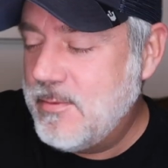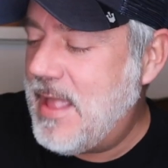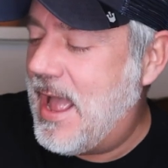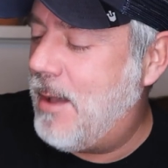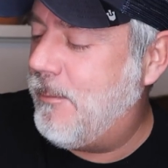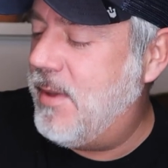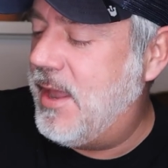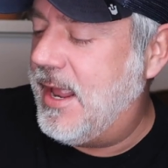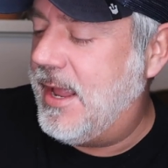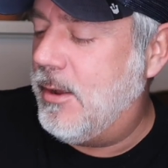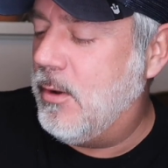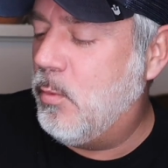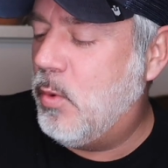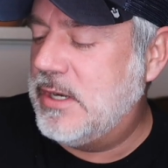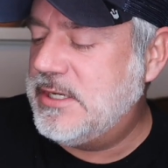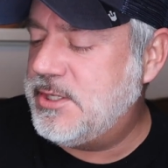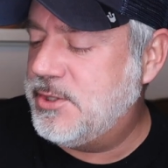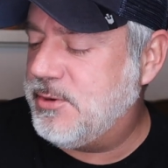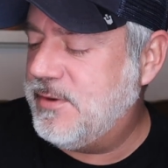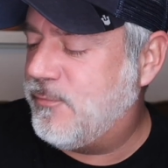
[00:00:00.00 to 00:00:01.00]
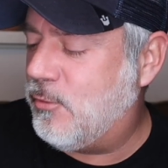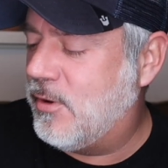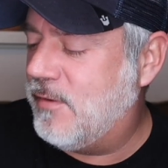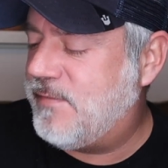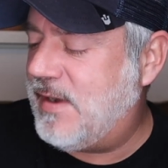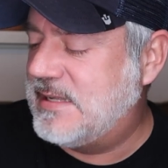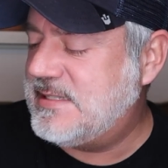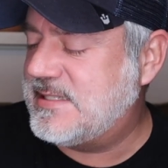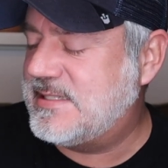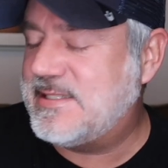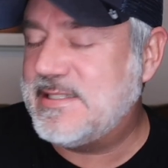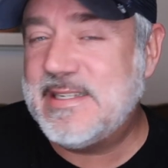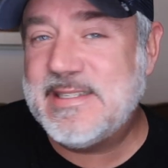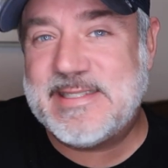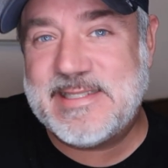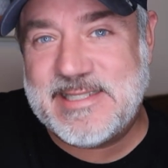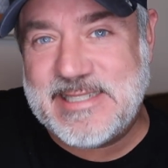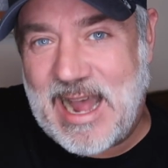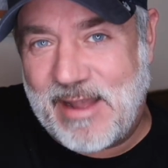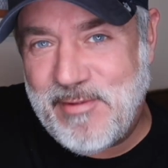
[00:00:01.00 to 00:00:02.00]
How many? One, two, three, four, five, six,
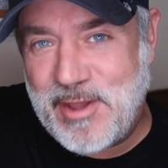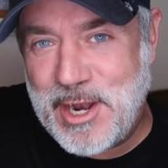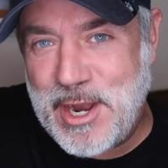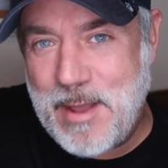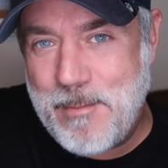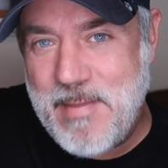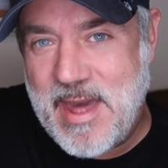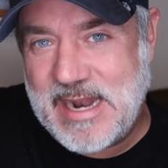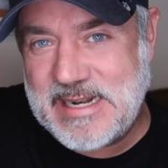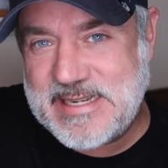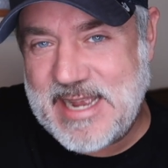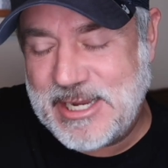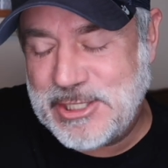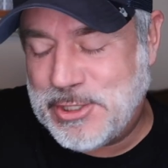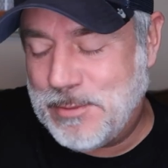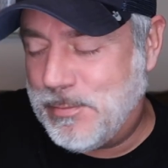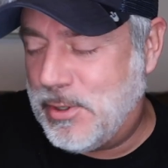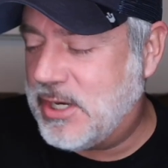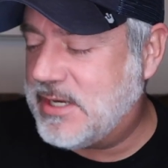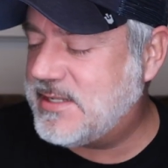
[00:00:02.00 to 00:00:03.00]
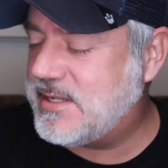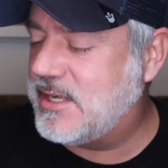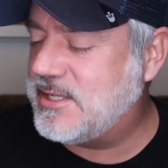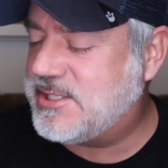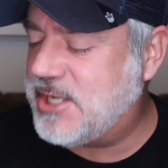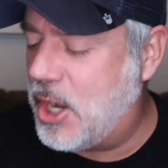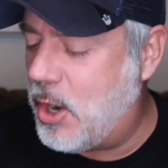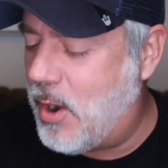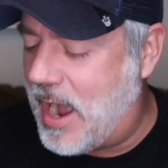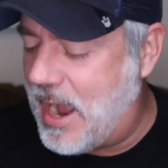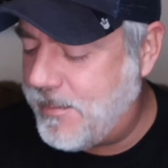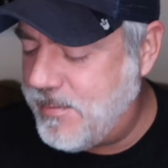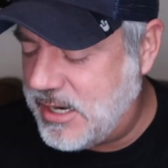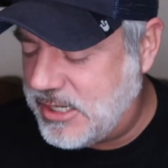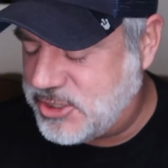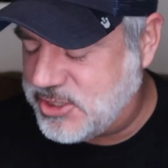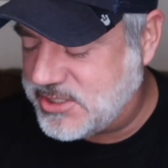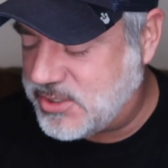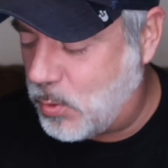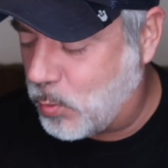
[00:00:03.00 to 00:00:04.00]
seven meditation books. So I'm
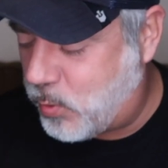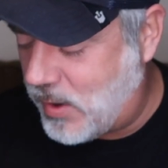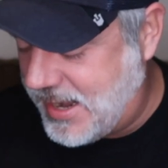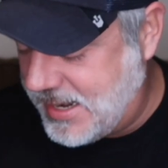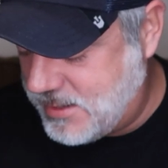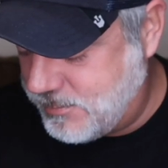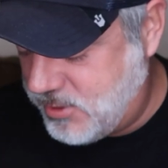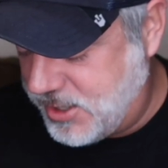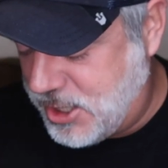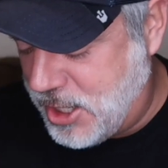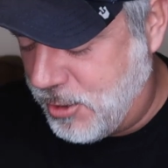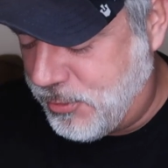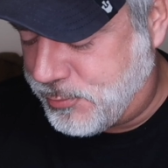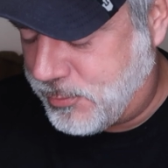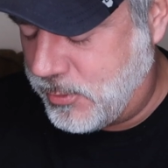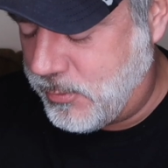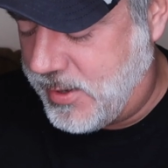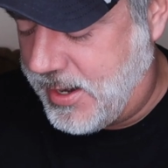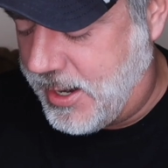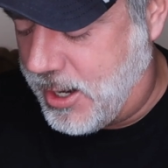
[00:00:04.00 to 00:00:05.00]
going to just randomly go through